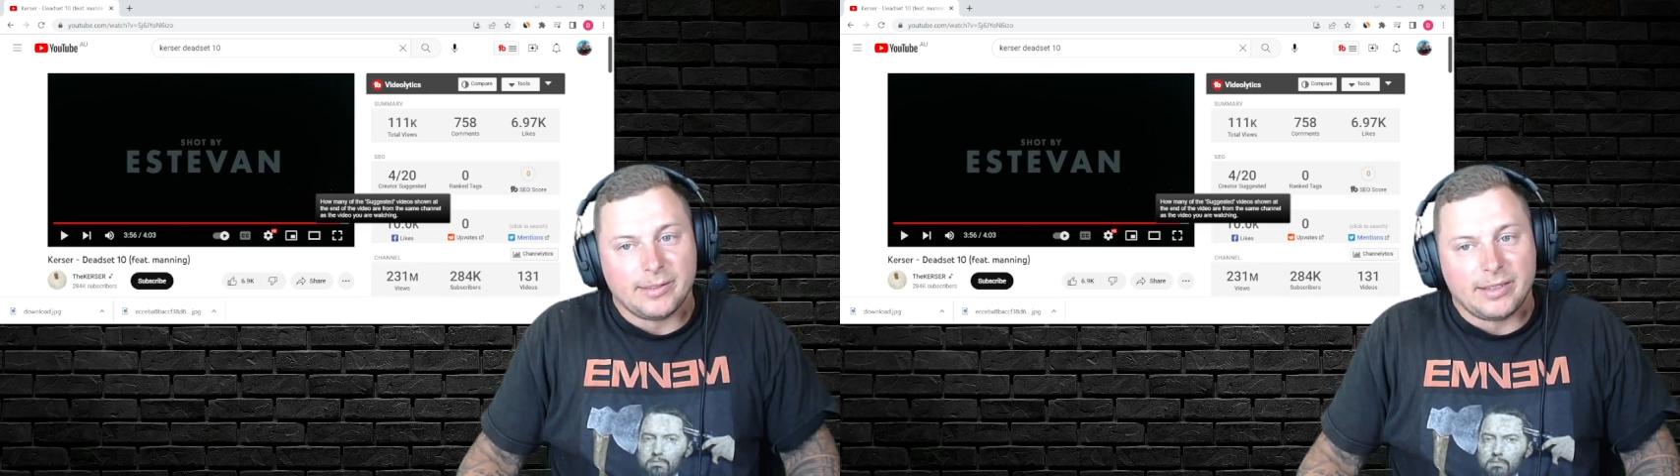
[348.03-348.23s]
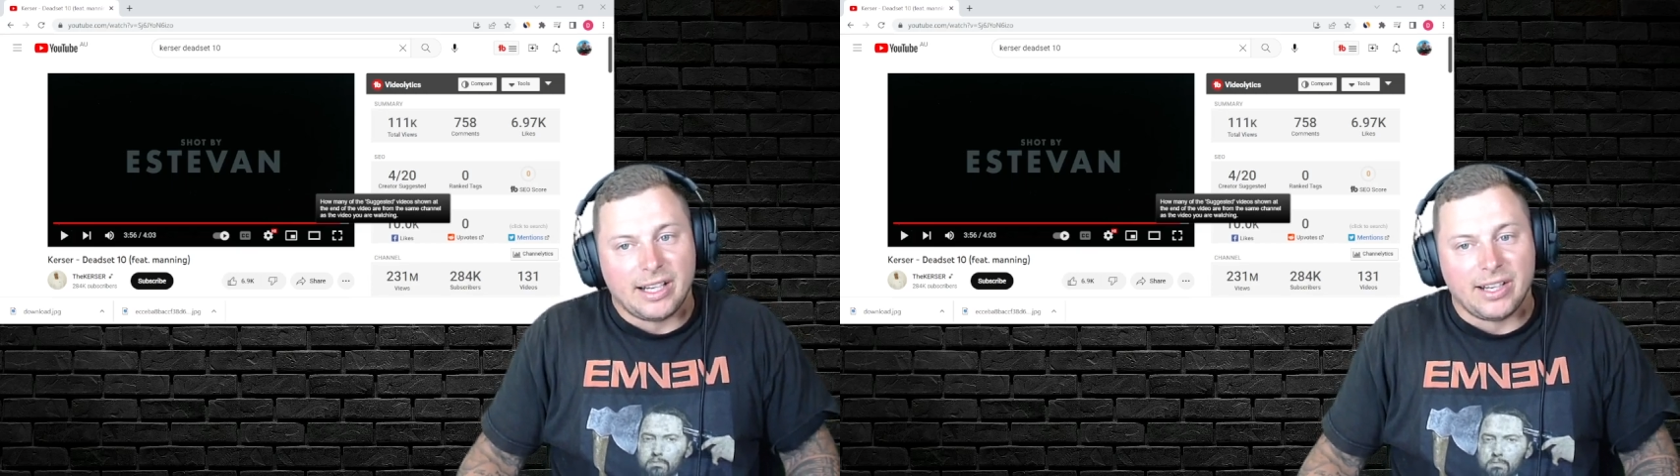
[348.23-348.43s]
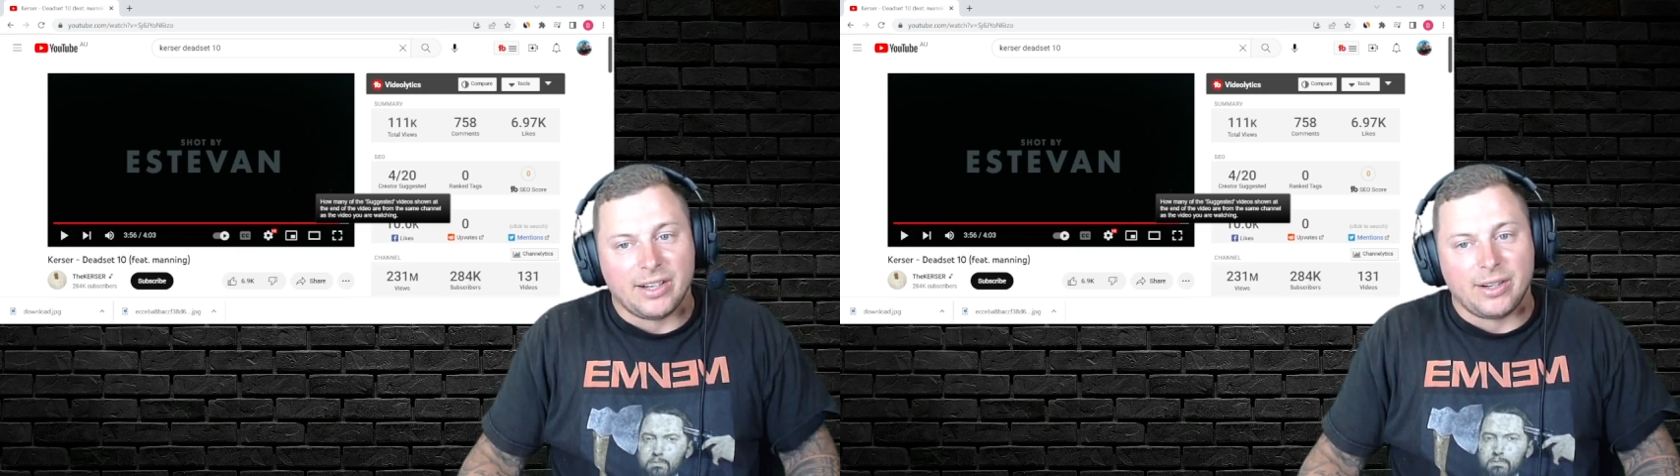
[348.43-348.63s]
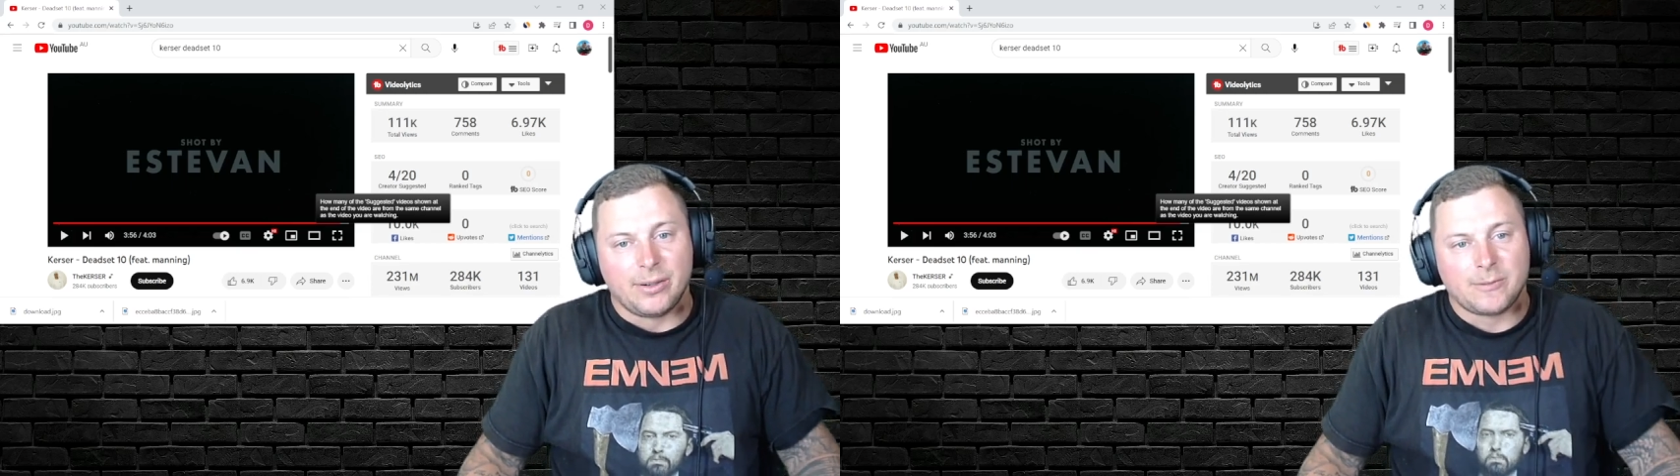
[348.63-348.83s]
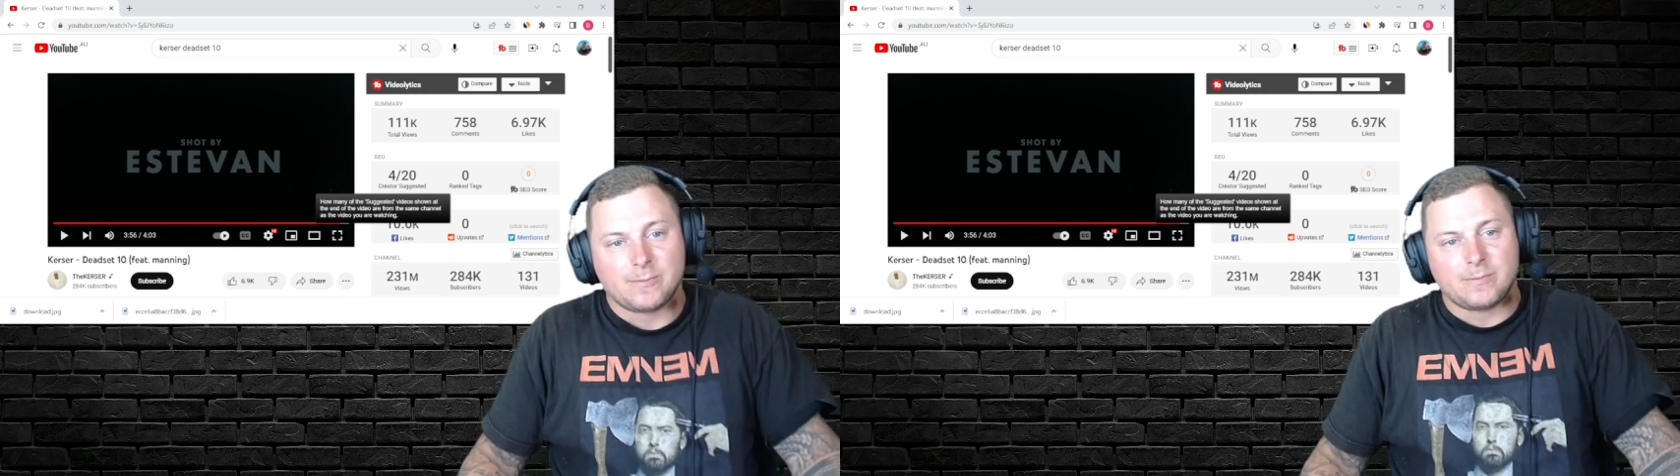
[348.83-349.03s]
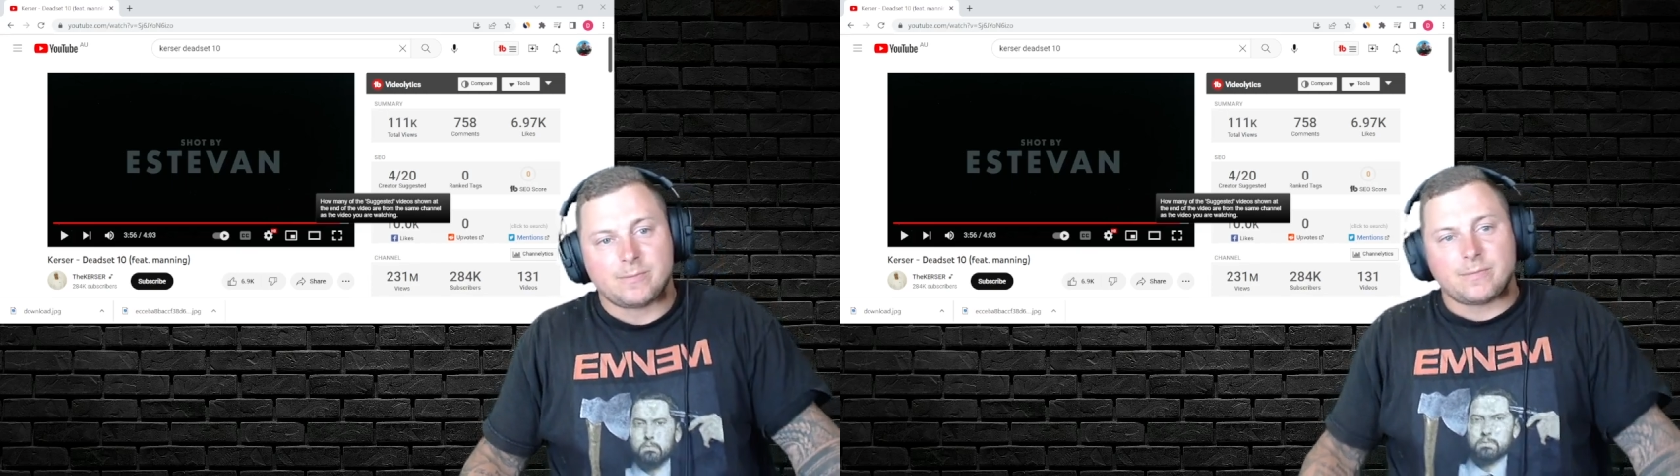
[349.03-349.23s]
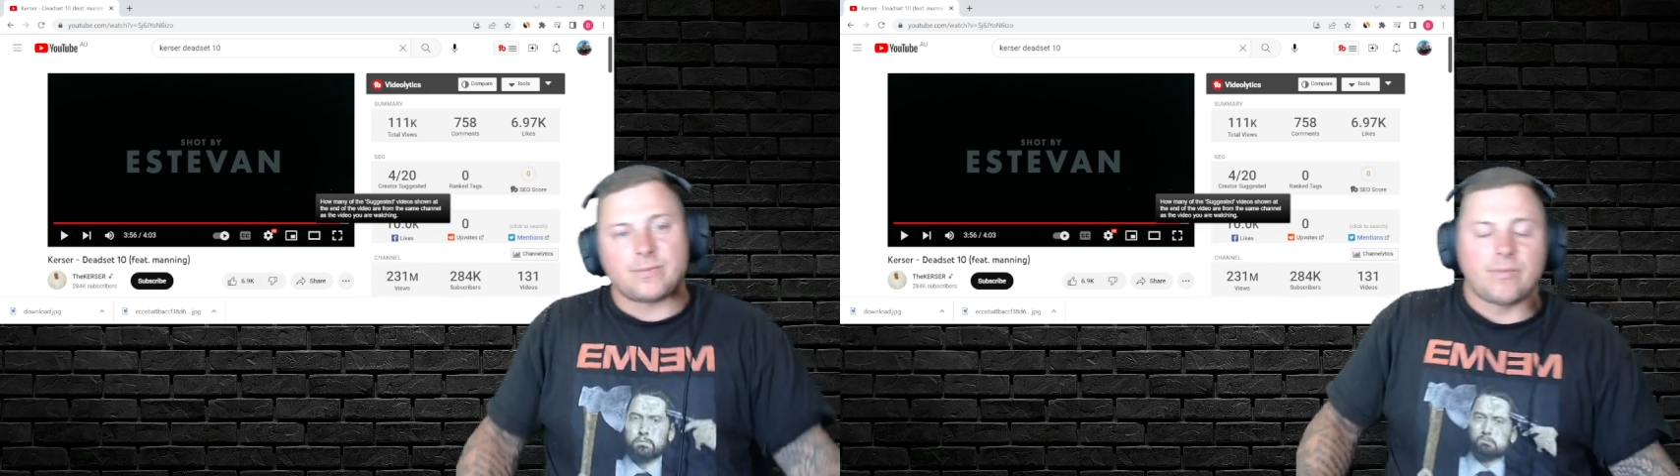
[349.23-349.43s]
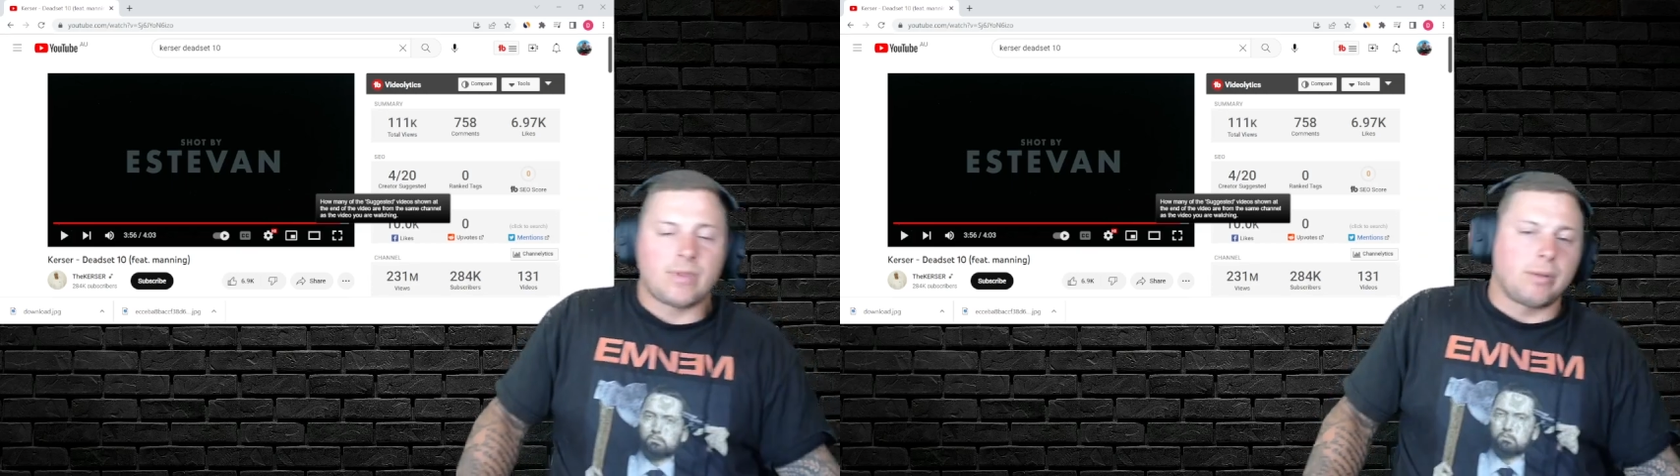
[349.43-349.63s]
I don't know.
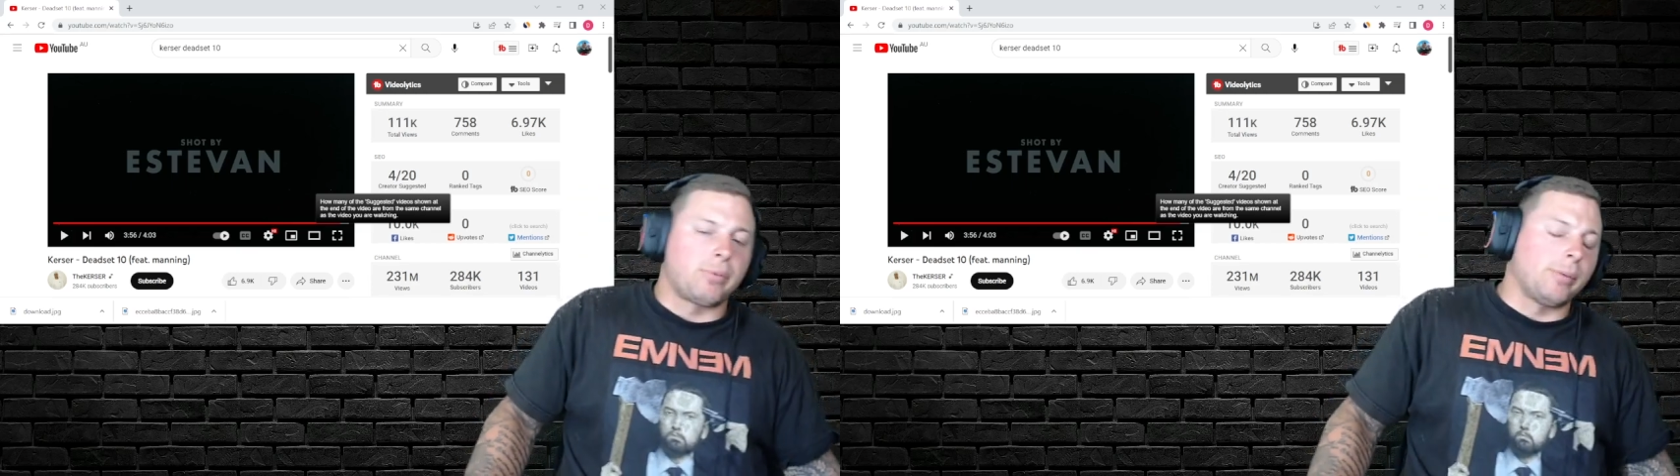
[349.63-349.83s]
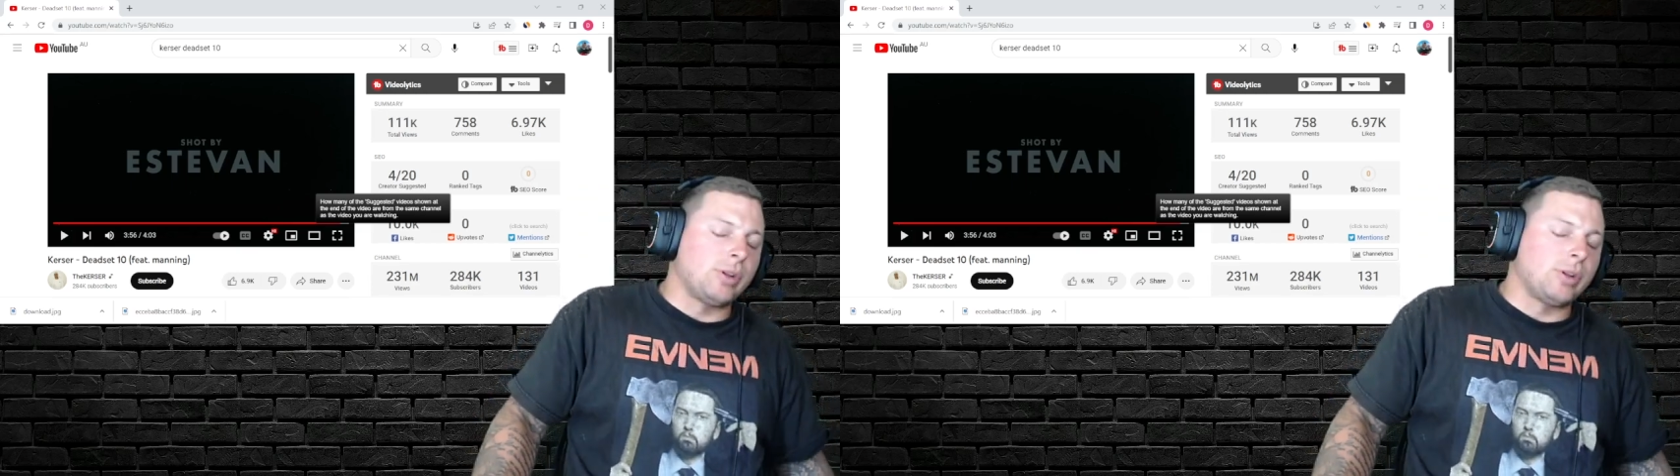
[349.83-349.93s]
Probably